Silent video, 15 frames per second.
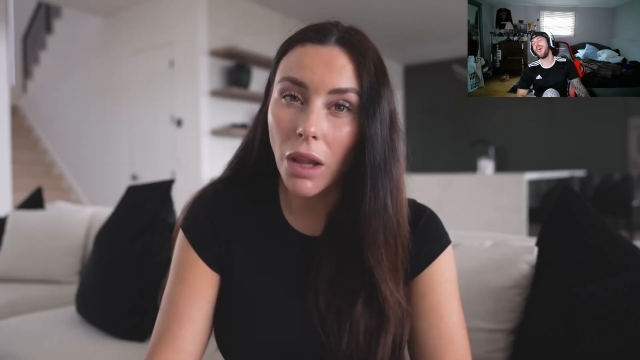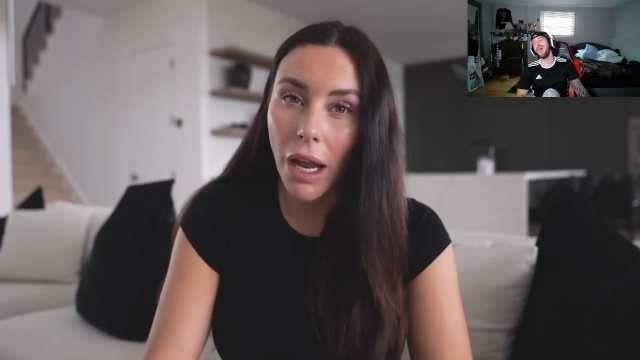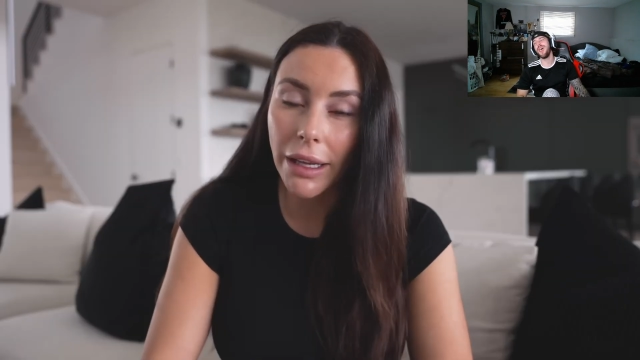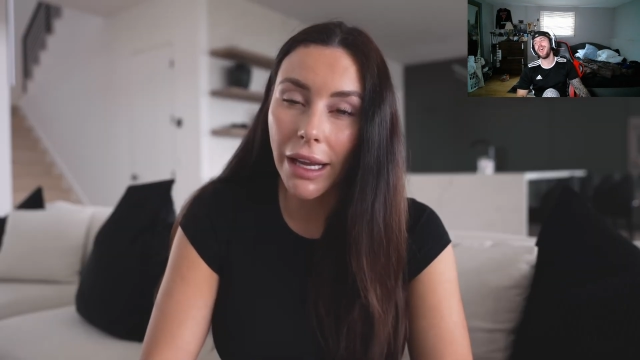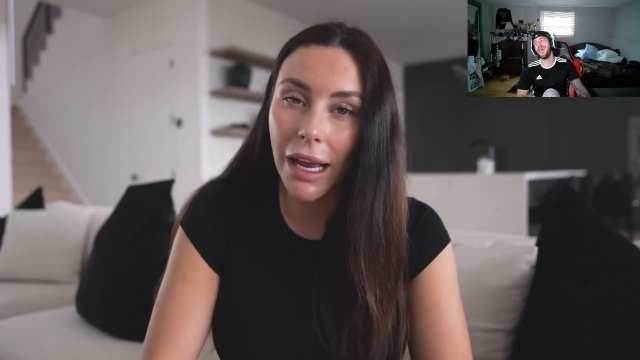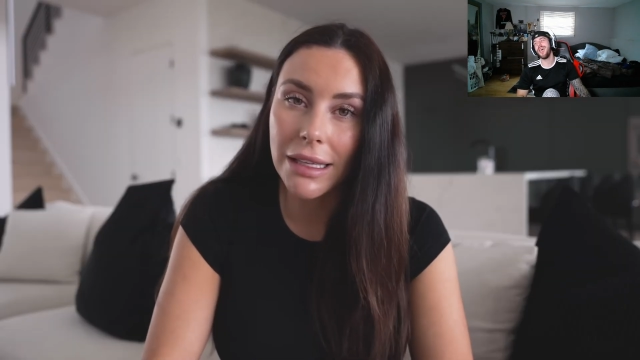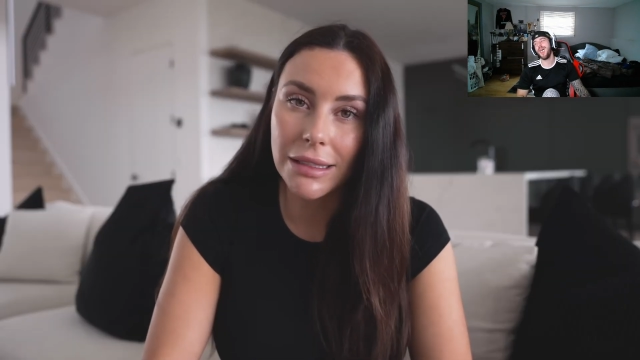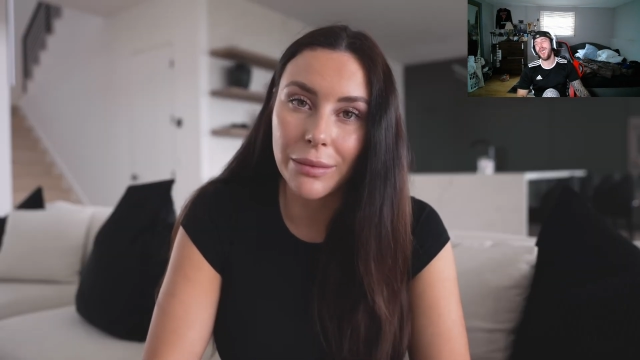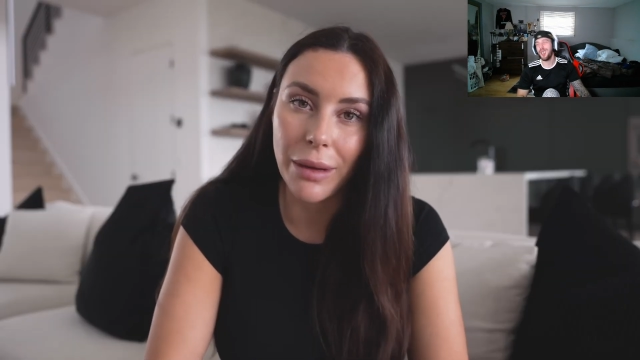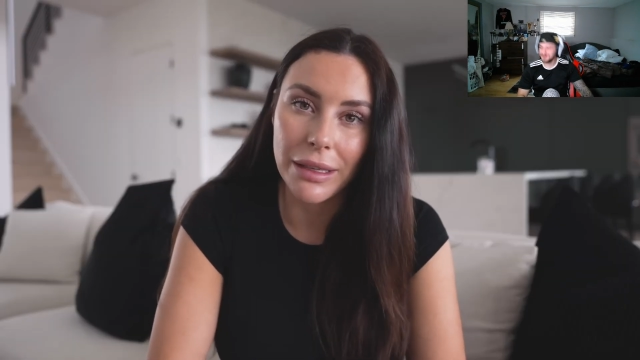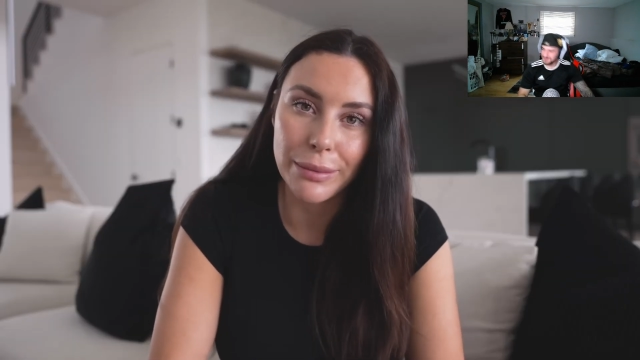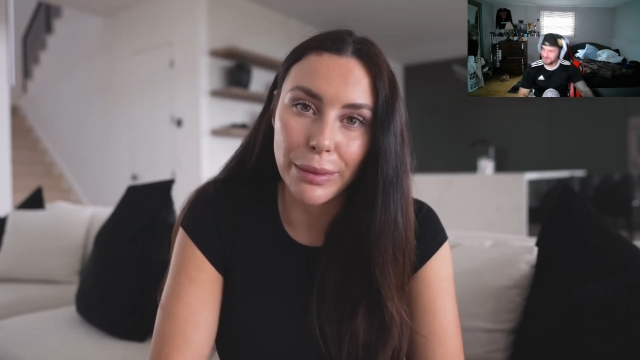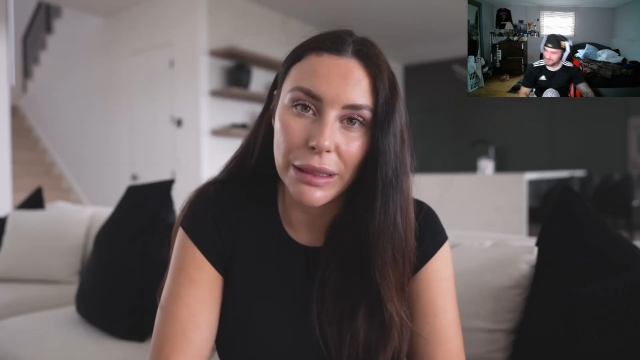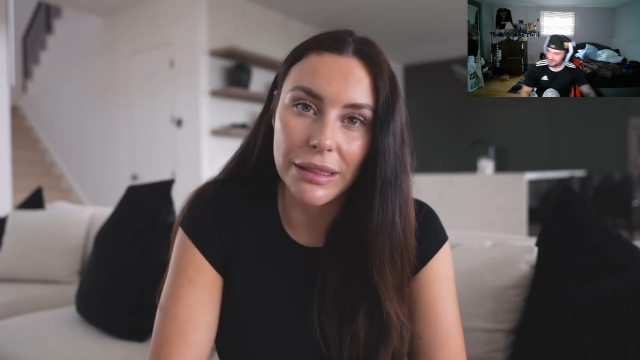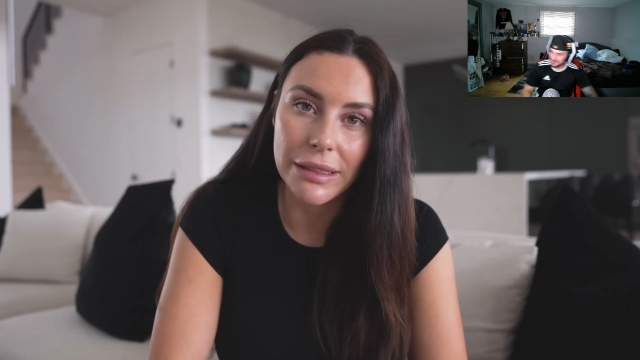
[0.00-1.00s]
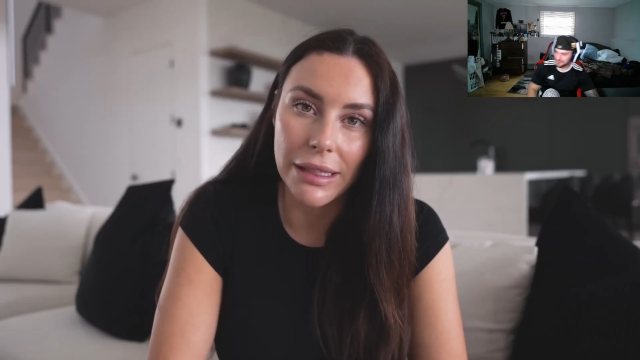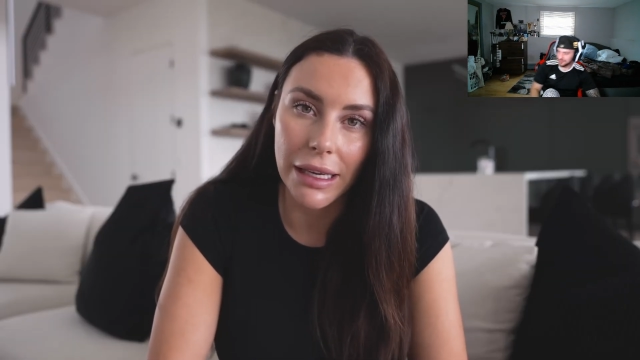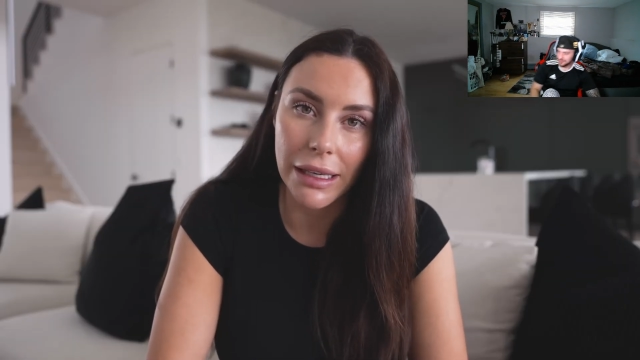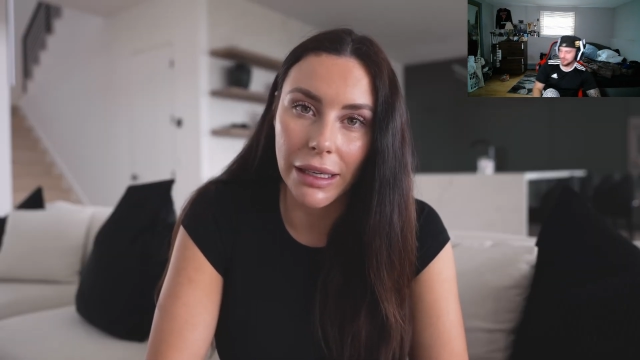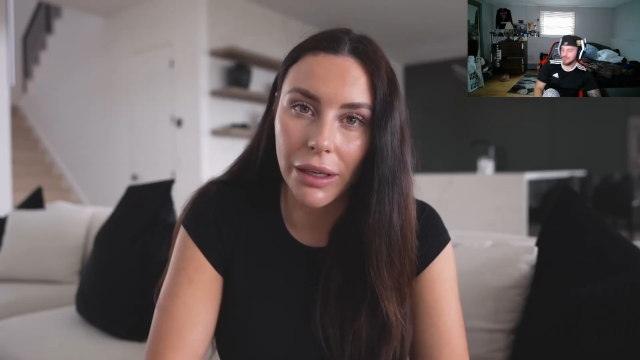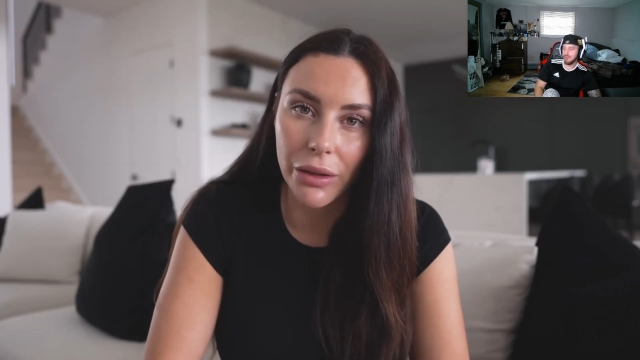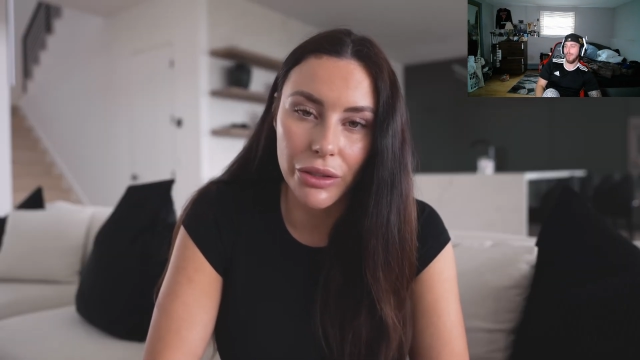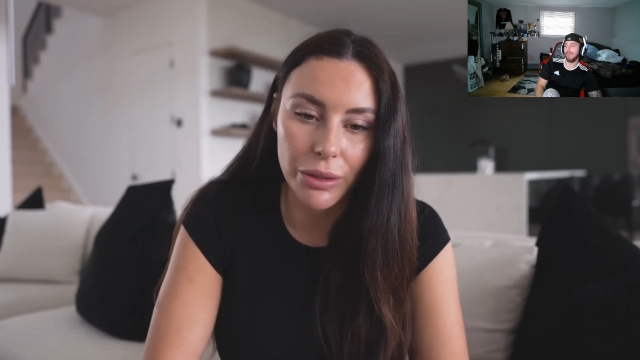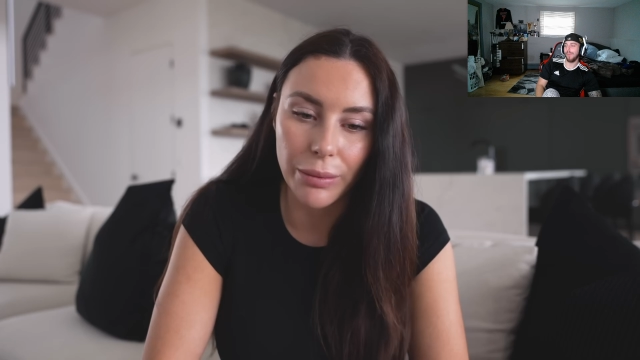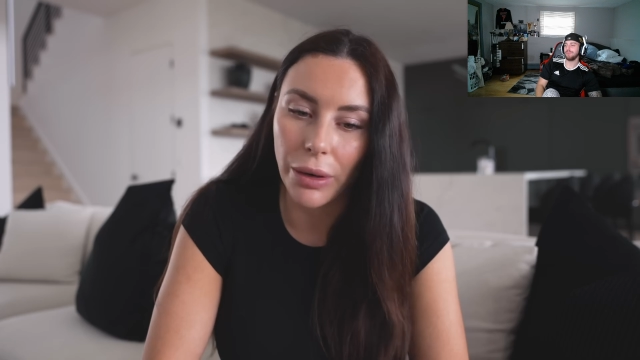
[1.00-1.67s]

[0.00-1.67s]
lot of guys in my Beast Dating Coaching